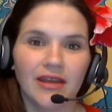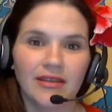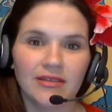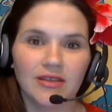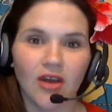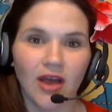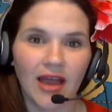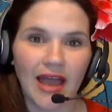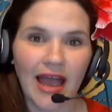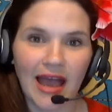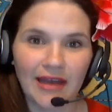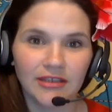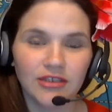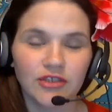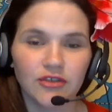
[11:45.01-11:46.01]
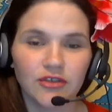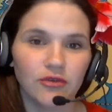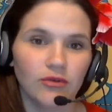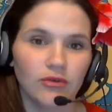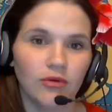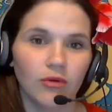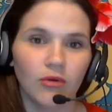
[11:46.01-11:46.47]
that is not adding
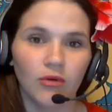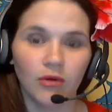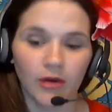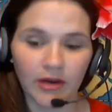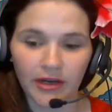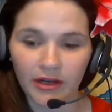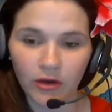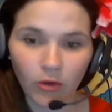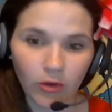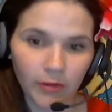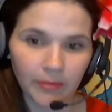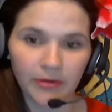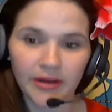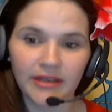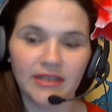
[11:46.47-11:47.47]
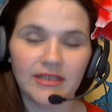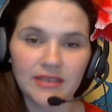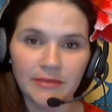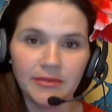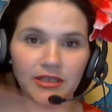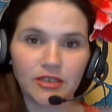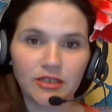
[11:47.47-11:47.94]
to or
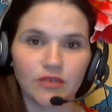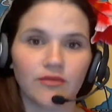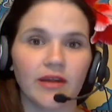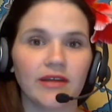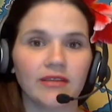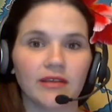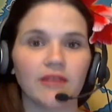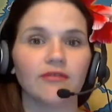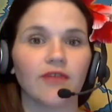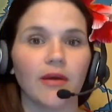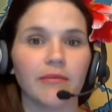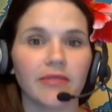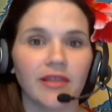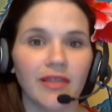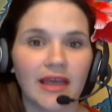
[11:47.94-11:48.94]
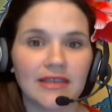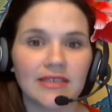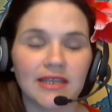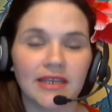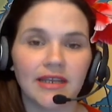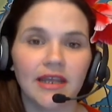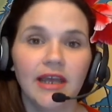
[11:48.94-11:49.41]
incorporating something directly from the
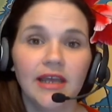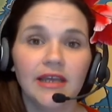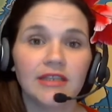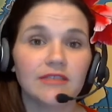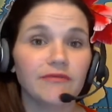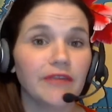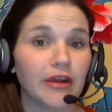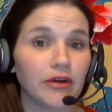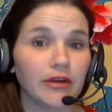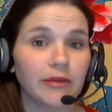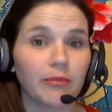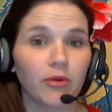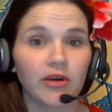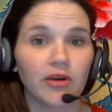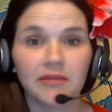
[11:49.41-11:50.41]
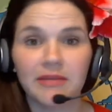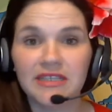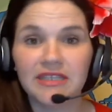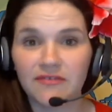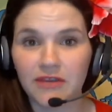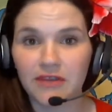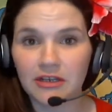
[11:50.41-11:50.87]
lesson. It's very important
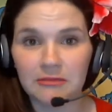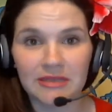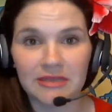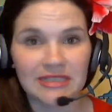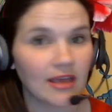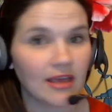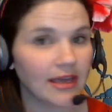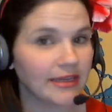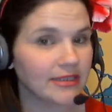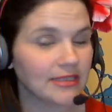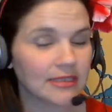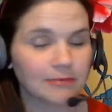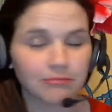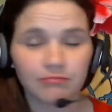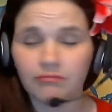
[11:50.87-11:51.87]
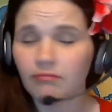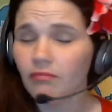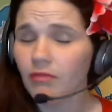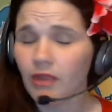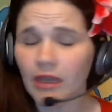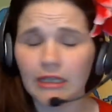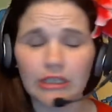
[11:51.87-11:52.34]
to me to finish my slides.
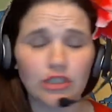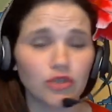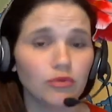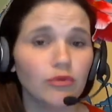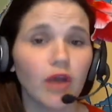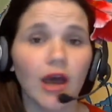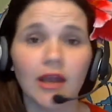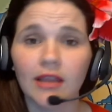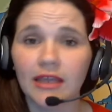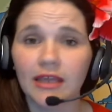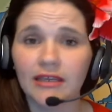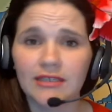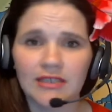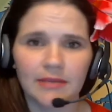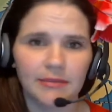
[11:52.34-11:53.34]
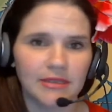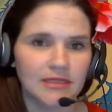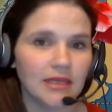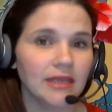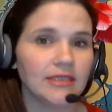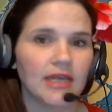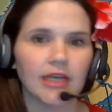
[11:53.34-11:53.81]
I do not like
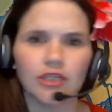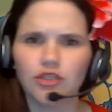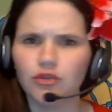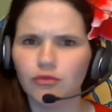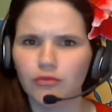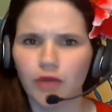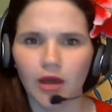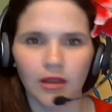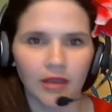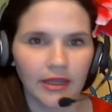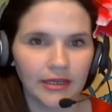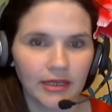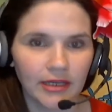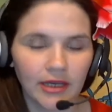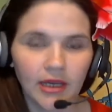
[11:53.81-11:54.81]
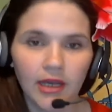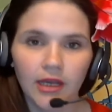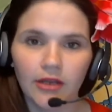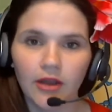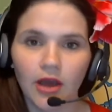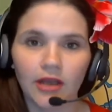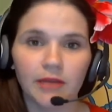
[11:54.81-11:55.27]
skipping slides. I do not like
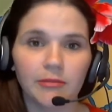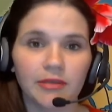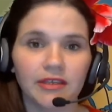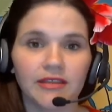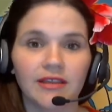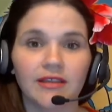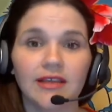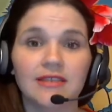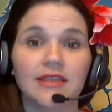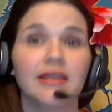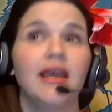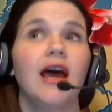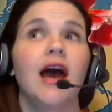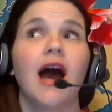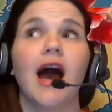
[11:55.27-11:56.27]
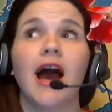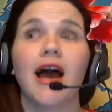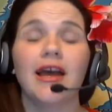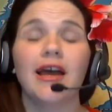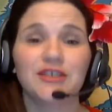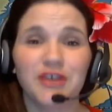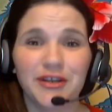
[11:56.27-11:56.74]
not completing the lesson.
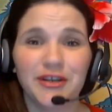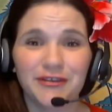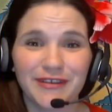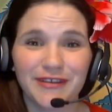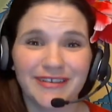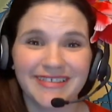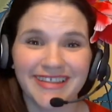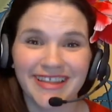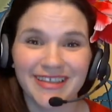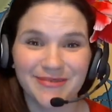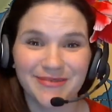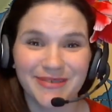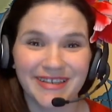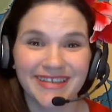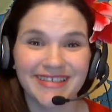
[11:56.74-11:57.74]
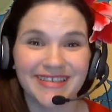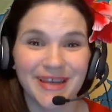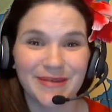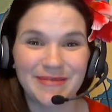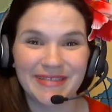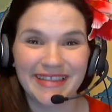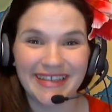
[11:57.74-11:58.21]
I try to finish the lesson when kids
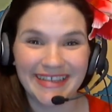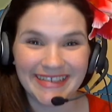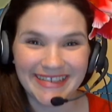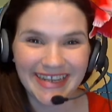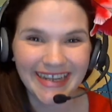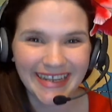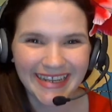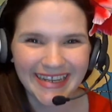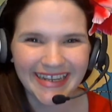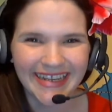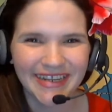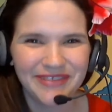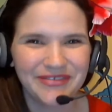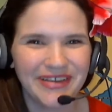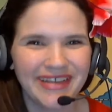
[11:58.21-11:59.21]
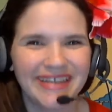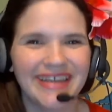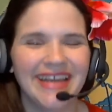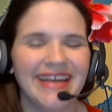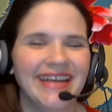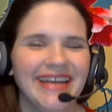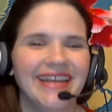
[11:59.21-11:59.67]
come late if I
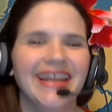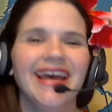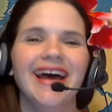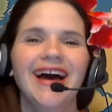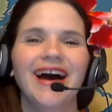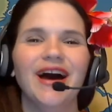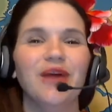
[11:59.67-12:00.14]
can,